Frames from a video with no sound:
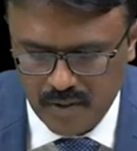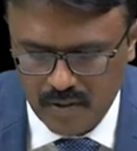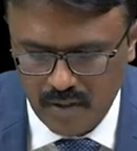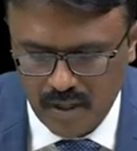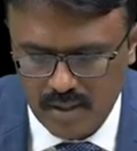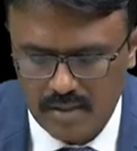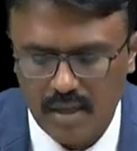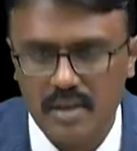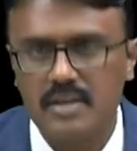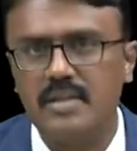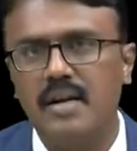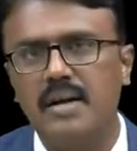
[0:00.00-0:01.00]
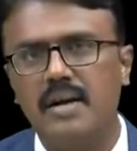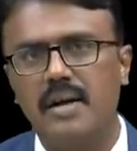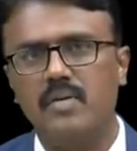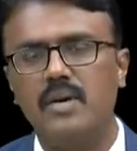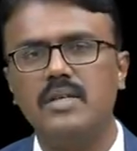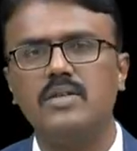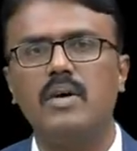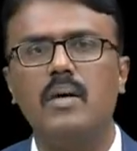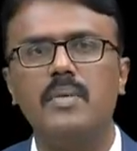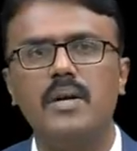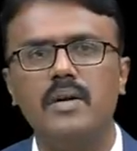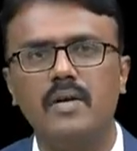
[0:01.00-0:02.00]
So let us understand that what is
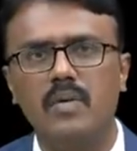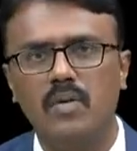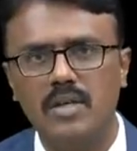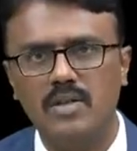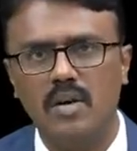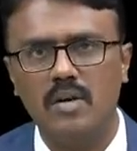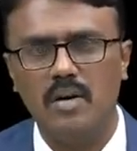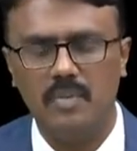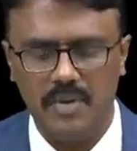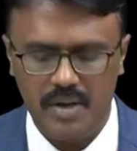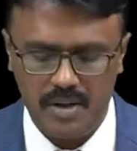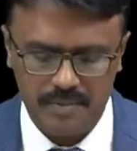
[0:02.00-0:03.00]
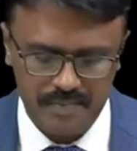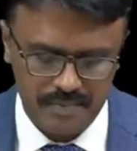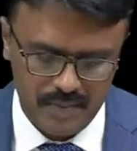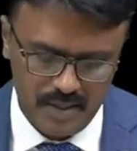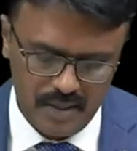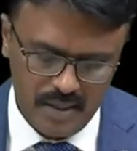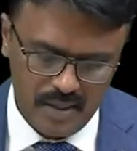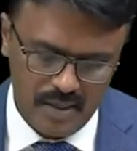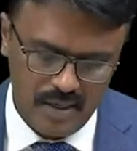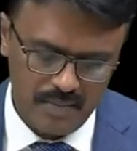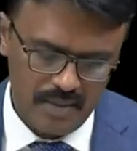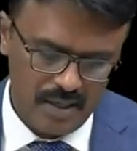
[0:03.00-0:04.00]
competitive and what is non-competitive.
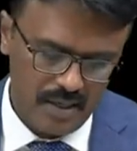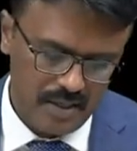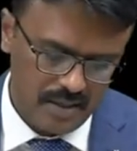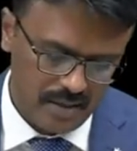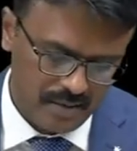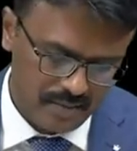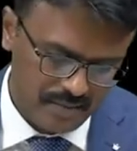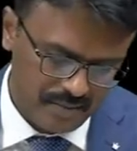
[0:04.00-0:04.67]
Let me write here.